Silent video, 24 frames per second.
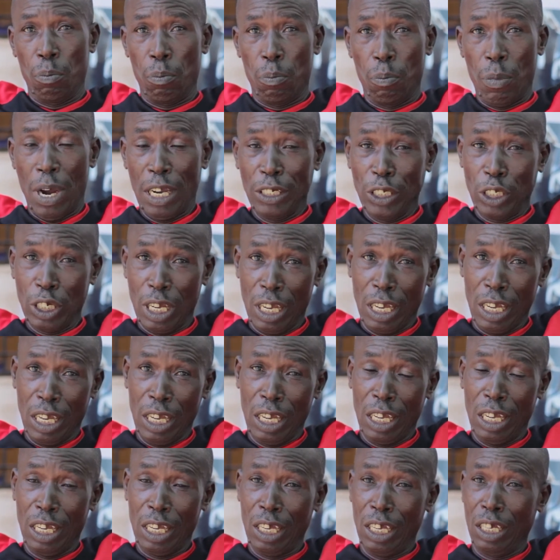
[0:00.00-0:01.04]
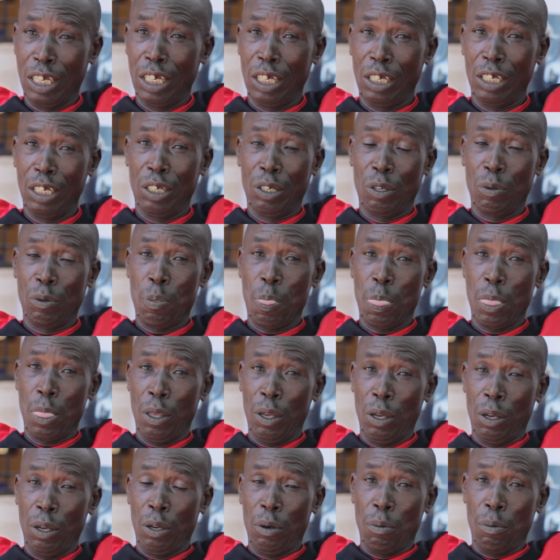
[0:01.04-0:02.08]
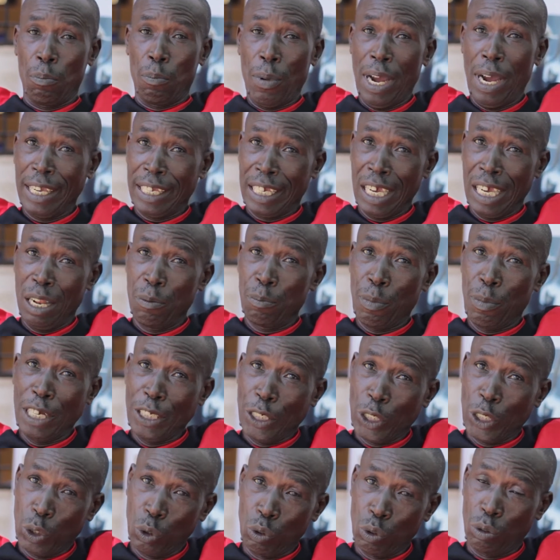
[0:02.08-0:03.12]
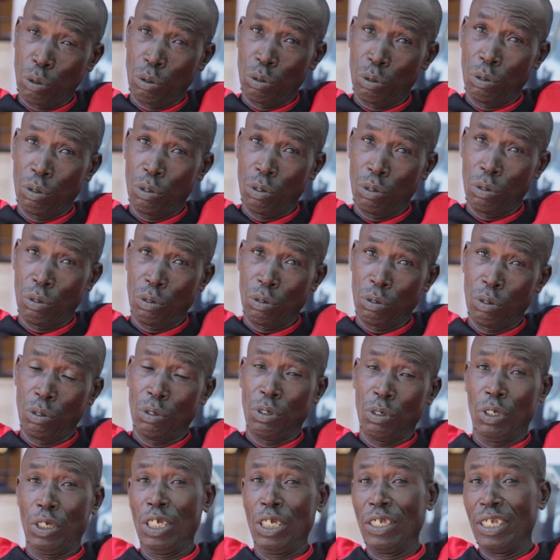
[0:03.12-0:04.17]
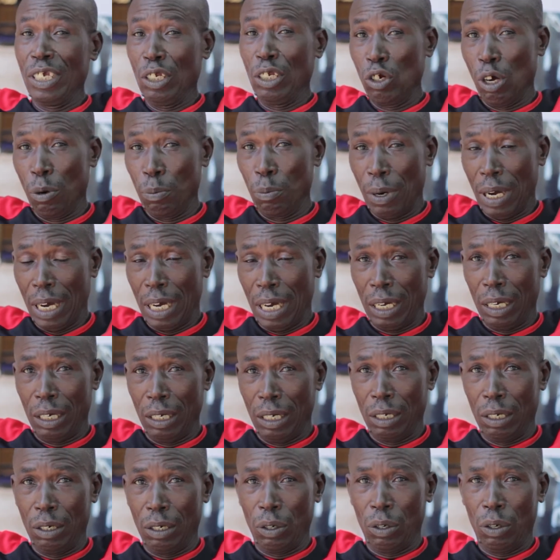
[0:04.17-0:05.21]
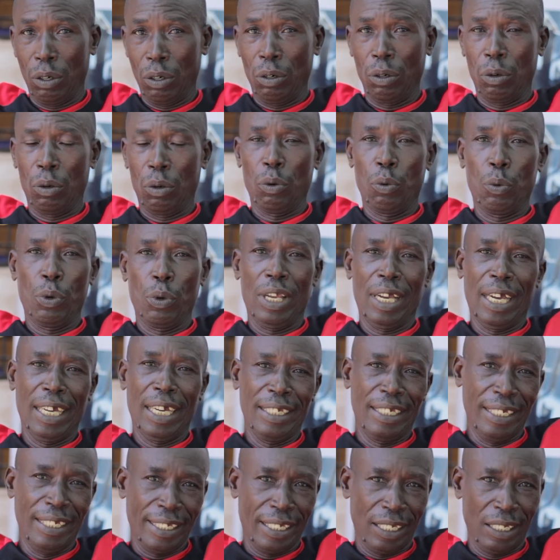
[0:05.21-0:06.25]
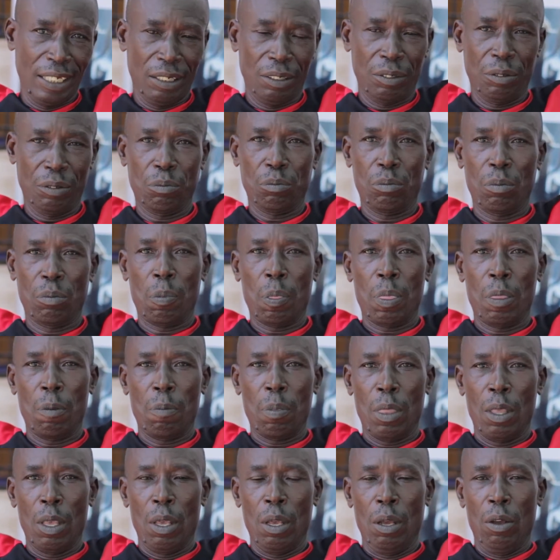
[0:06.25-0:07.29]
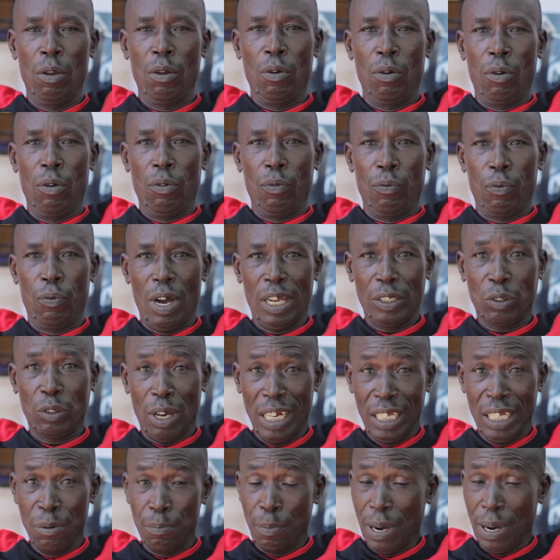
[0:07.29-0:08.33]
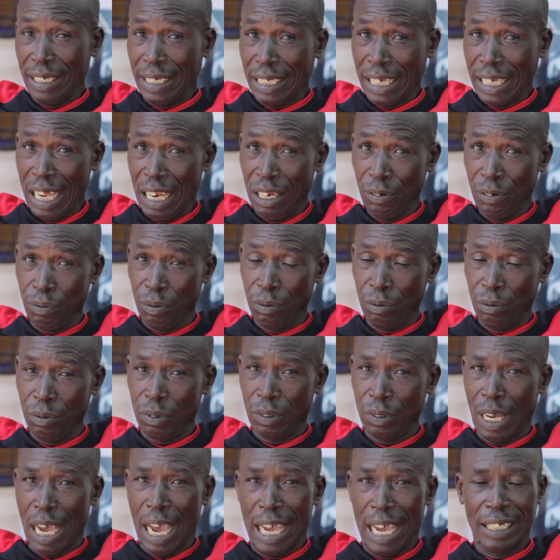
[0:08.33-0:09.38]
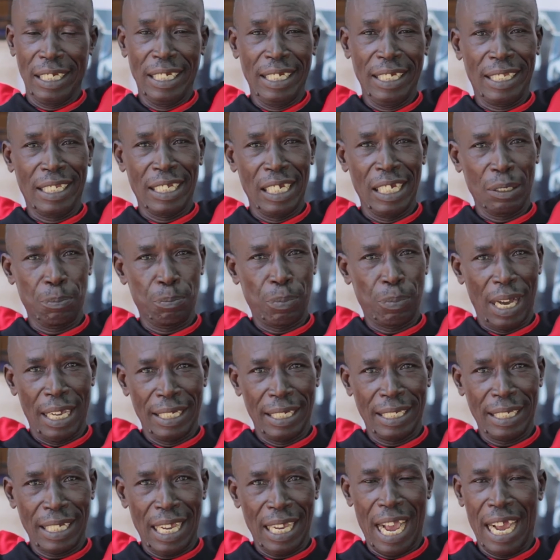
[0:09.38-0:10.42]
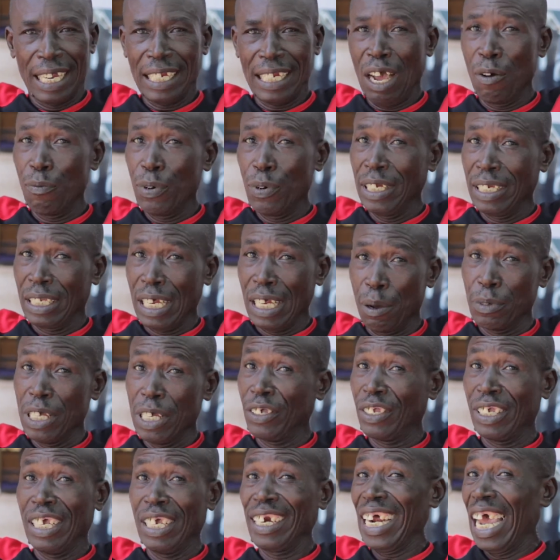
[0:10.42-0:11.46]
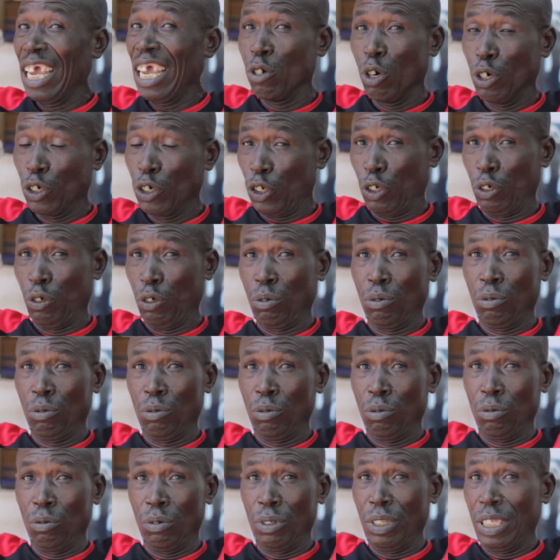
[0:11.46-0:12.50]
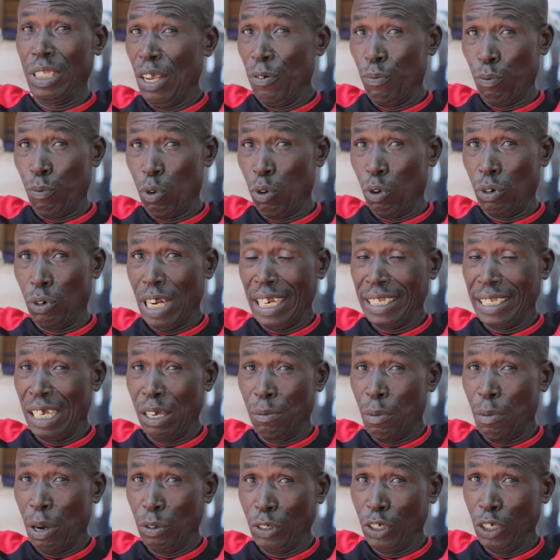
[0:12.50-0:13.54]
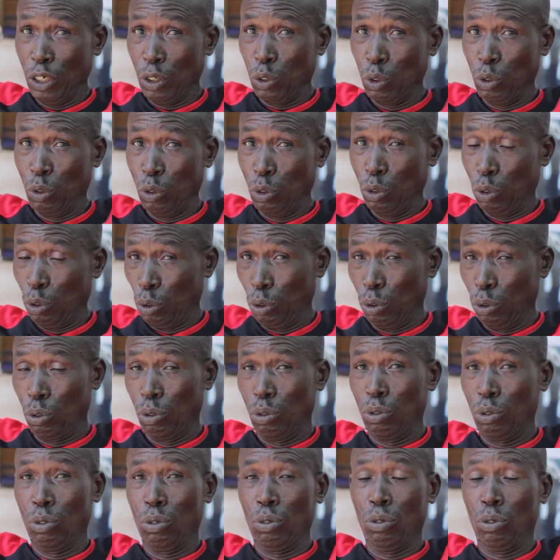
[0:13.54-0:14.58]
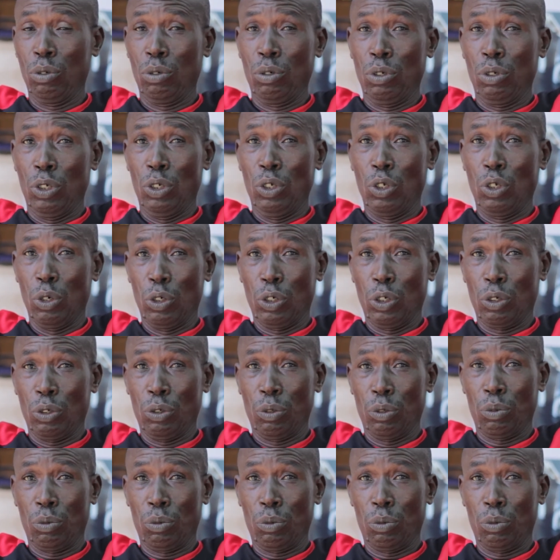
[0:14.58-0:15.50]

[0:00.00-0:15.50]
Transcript: Michael, Matthew, this is the number. We had it. Actually, myself, I didn't take pass. And every time, there's a riot. Therefore, that Bauchi to George.